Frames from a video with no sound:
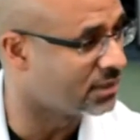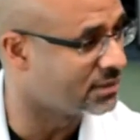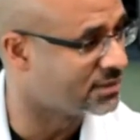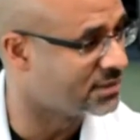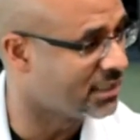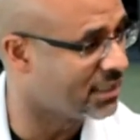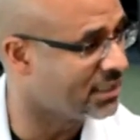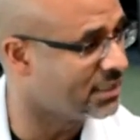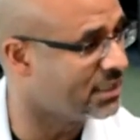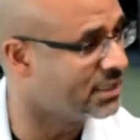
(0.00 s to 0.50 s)

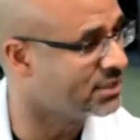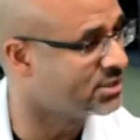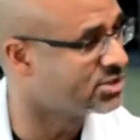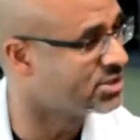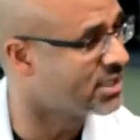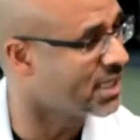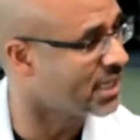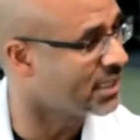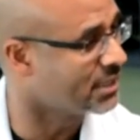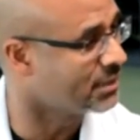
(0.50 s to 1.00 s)
tendons
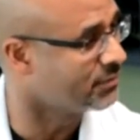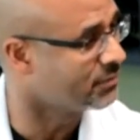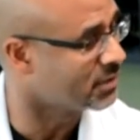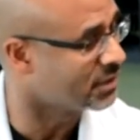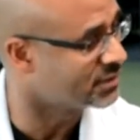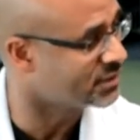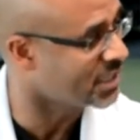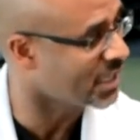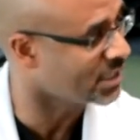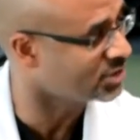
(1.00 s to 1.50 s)
that
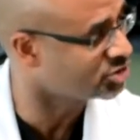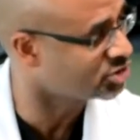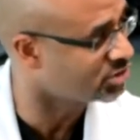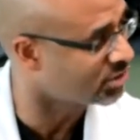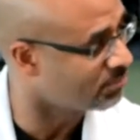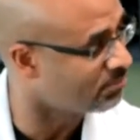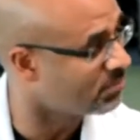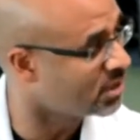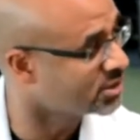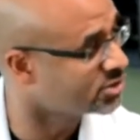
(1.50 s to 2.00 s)
attach the
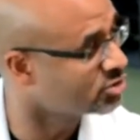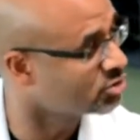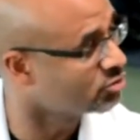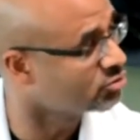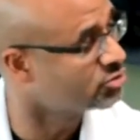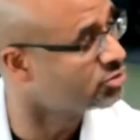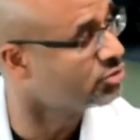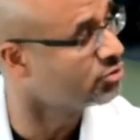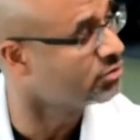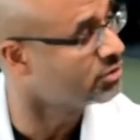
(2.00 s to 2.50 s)
muscle
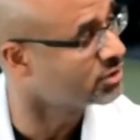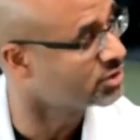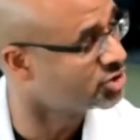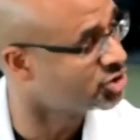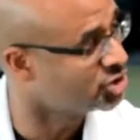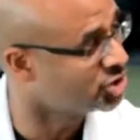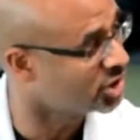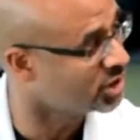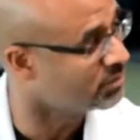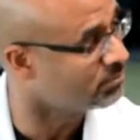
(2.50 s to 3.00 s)
to the
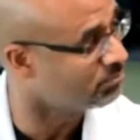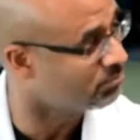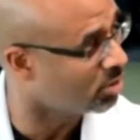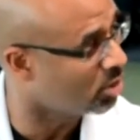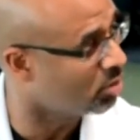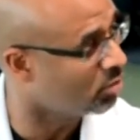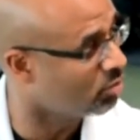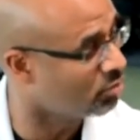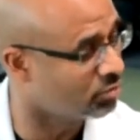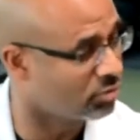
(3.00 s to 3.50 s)
shin
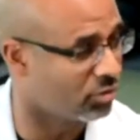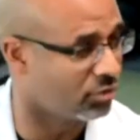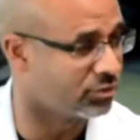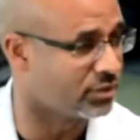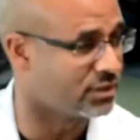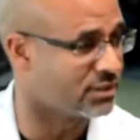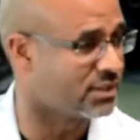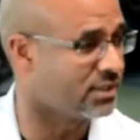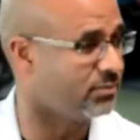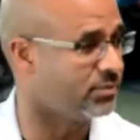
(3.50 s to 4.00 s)
bone or
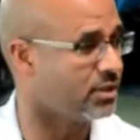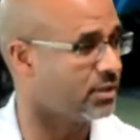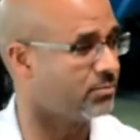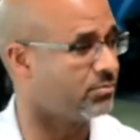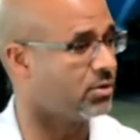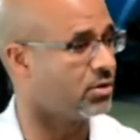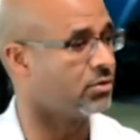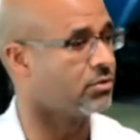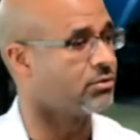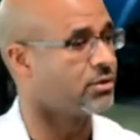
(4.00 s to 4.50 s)
the tibia
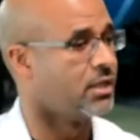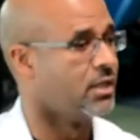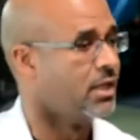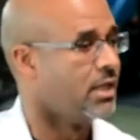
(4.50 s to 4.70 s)
bone,